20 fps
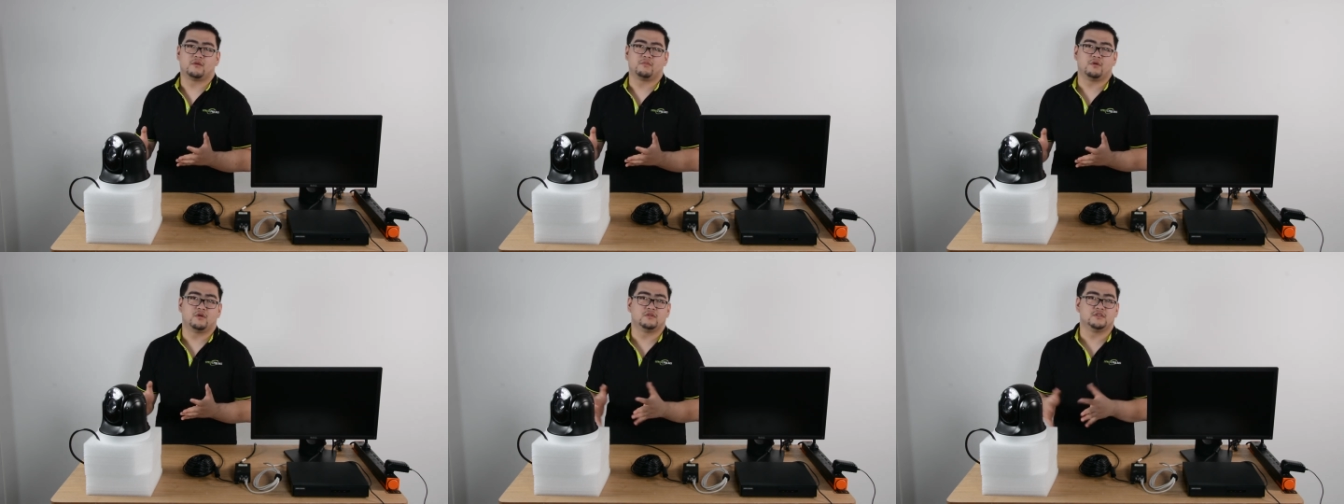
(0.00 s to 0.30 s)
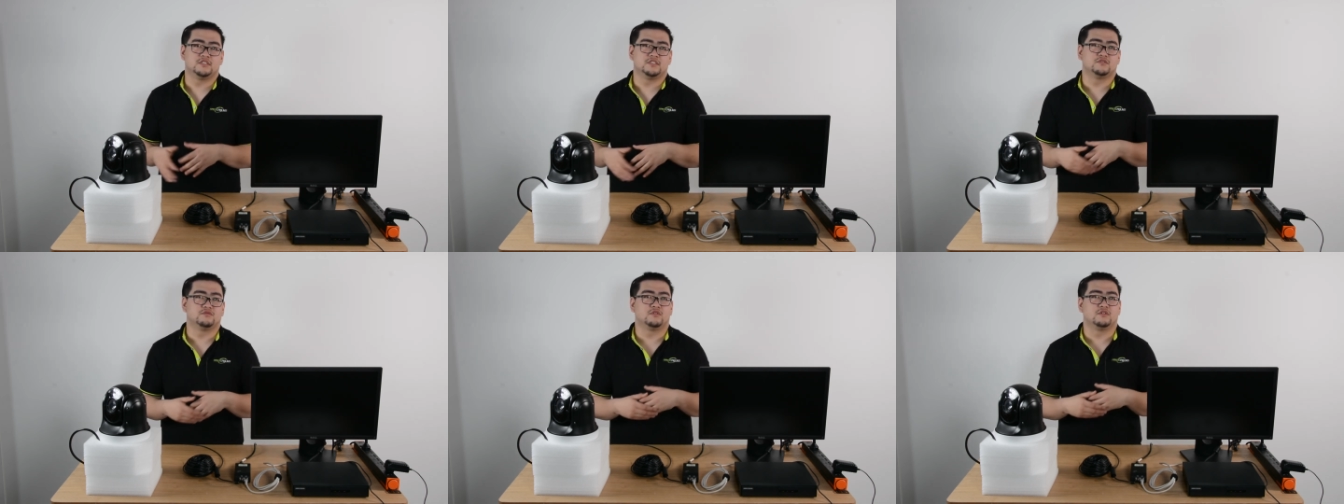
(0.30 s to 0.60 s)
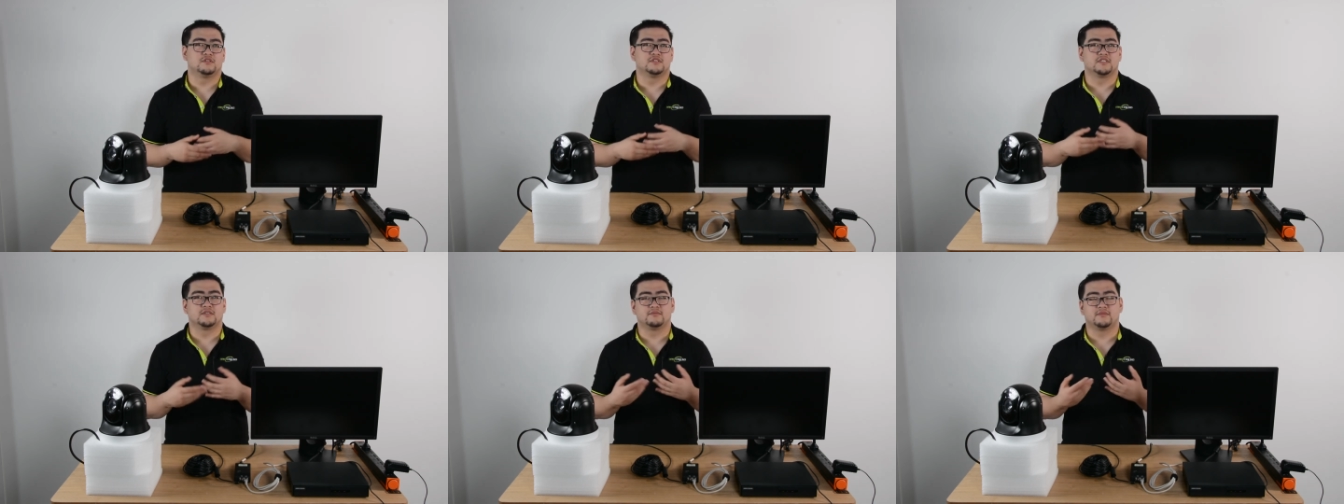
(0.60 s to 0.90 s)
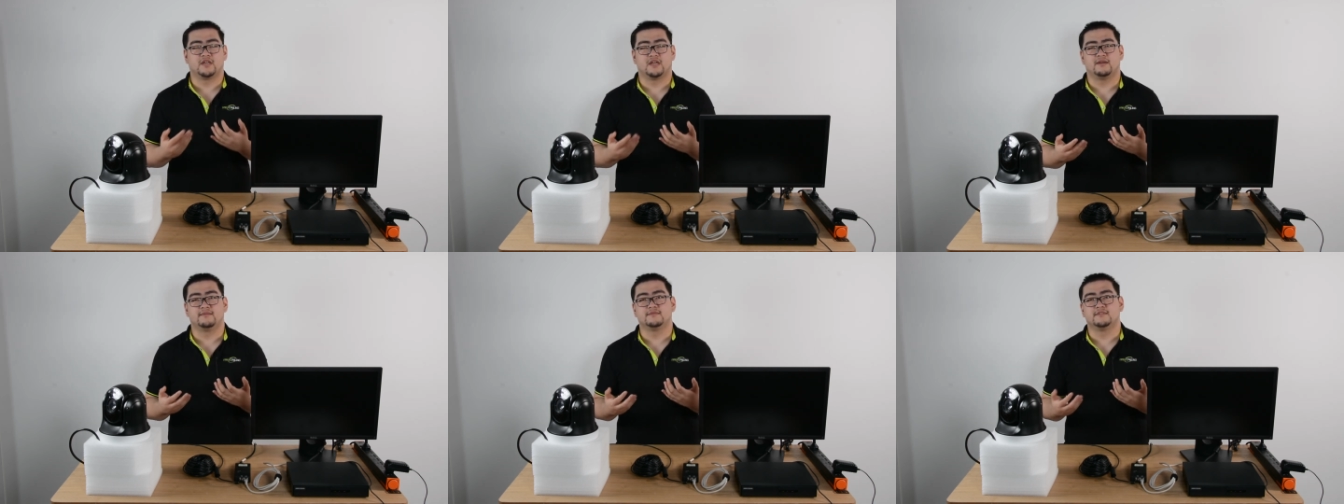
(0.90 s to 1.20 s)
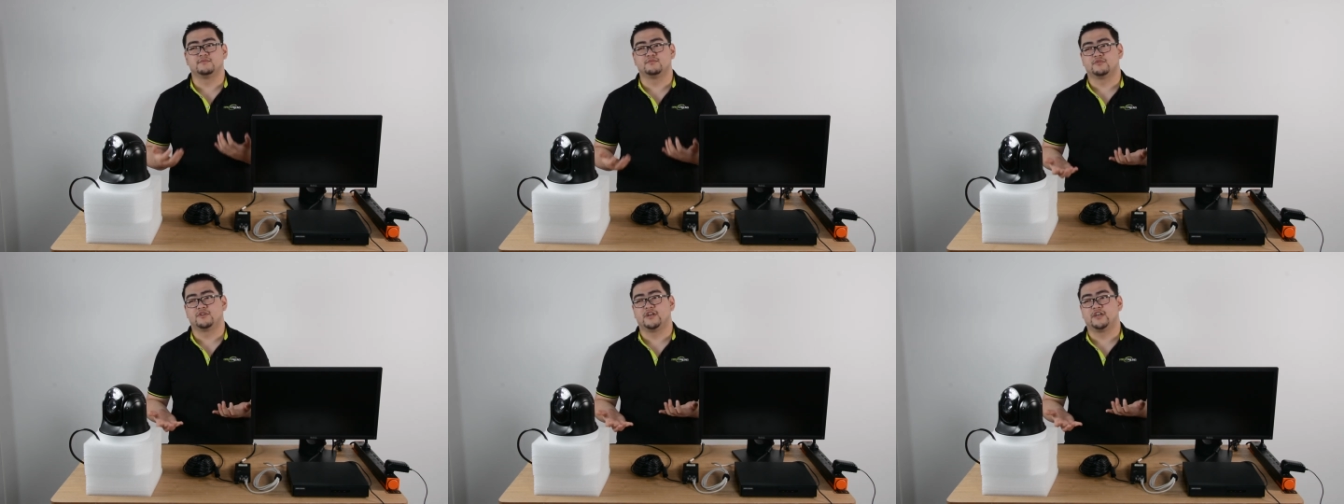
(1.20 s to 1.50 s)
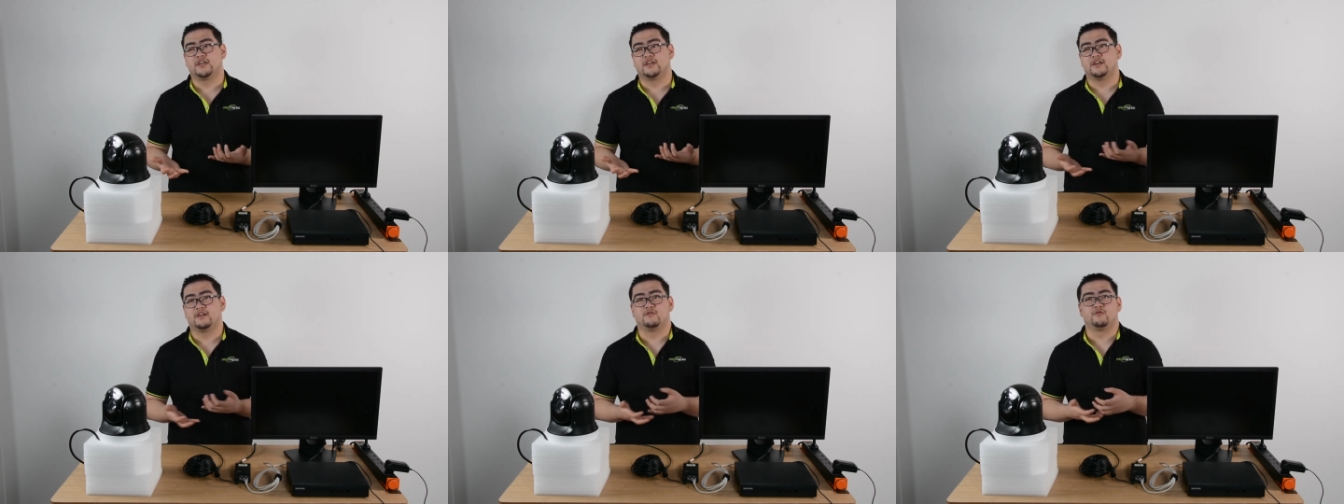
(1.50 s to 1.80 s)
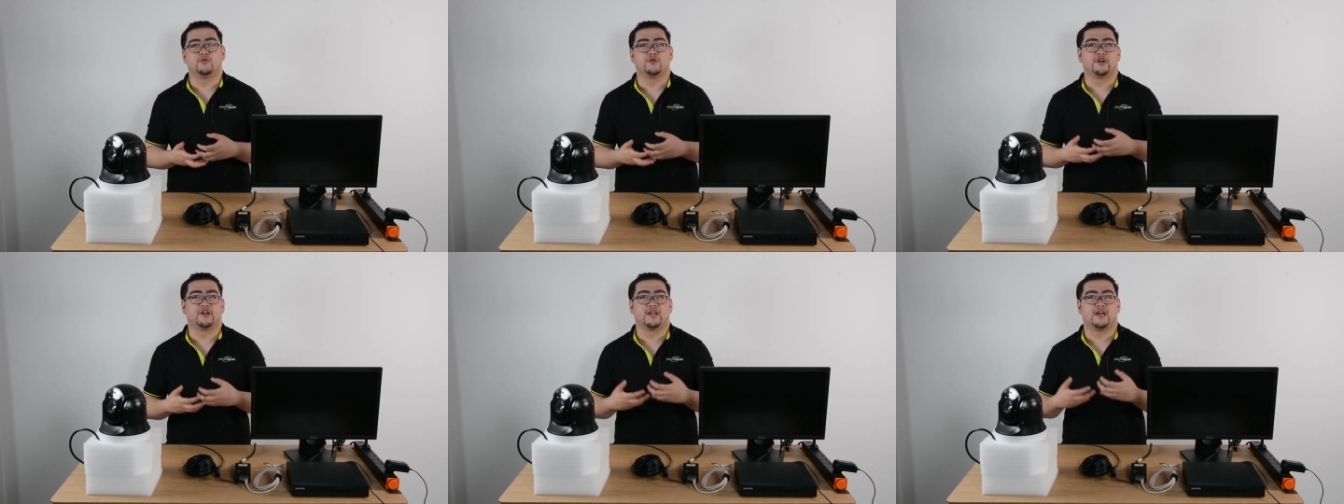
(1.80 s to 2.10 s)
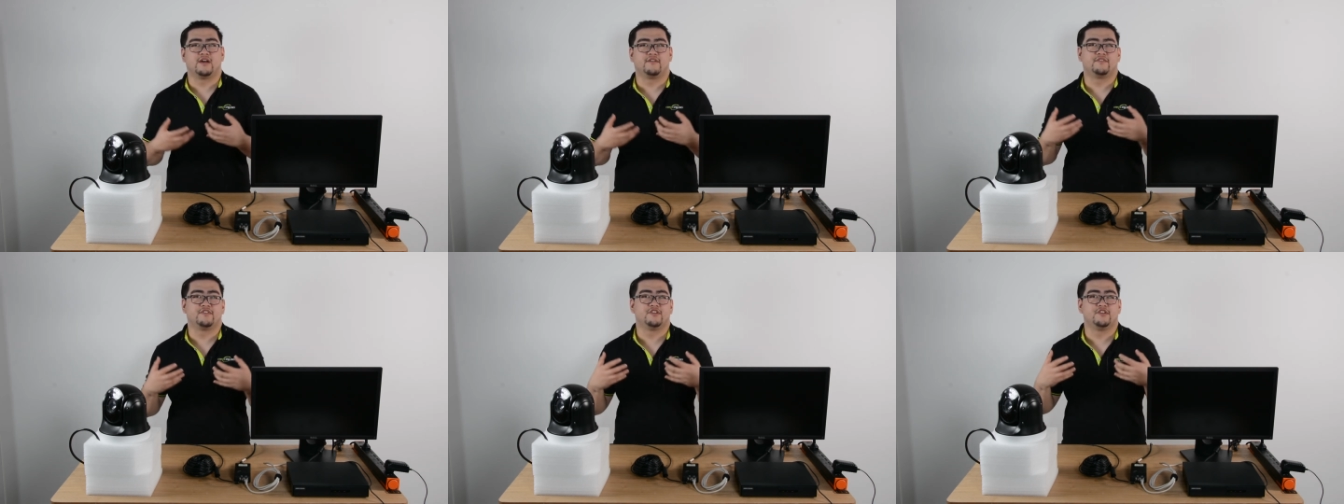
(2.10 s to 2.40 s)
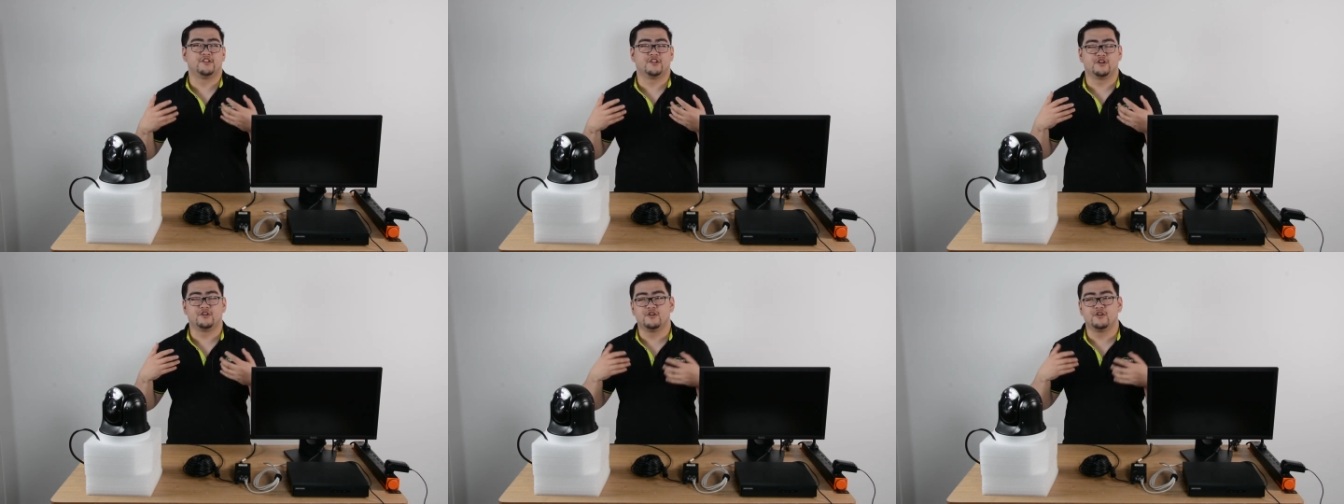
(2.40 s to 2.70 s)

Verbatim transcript: components will sometimes break and we're going to have to, you